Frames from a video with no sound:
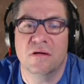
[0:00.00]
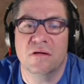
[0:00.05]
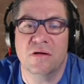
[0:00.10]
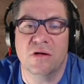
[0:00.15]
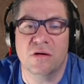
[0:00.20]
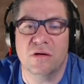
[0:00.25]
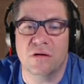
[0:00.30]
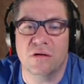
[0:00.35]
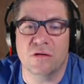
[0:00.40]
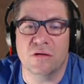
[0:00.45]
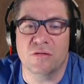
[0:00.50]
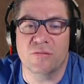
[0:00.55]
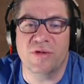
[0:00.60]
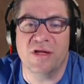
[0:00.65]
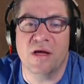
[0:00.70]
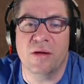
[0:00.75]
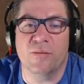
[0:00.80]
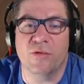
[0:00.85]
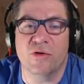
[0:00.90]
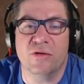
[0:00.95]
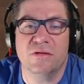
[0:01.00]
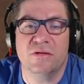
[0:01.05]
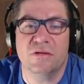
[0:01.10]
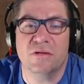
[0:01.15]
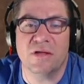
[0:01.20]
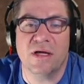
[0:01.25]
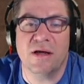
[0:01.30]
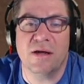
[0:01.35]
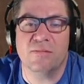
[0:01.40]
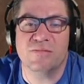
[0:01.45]
No, no, no, be humble.
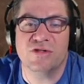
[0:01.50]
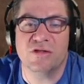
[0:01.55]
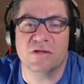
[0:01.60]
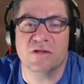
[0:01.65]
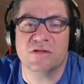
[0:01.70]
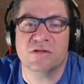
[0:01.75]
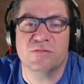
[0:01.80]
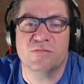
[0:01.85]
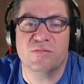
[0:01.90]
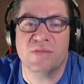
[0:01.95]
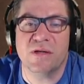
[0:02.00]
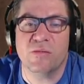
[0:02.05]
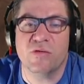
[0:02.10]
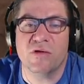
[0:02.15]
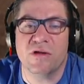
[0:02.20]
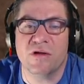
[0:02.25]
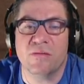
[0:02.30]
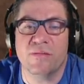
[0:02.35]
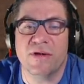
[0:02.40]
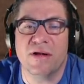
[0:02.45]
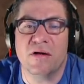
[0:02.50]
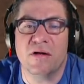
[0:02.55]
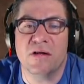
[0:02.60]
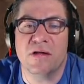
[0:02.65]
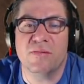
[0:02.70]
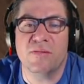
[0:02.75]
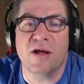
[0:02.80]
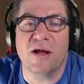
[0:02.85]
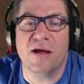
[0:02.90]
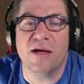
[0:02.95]
I'm sure there's people that are better
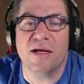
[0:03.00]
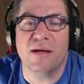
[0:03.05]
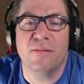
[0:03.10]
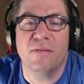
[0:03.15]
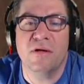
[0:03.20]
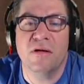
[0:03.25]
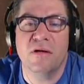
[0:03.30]
than I am.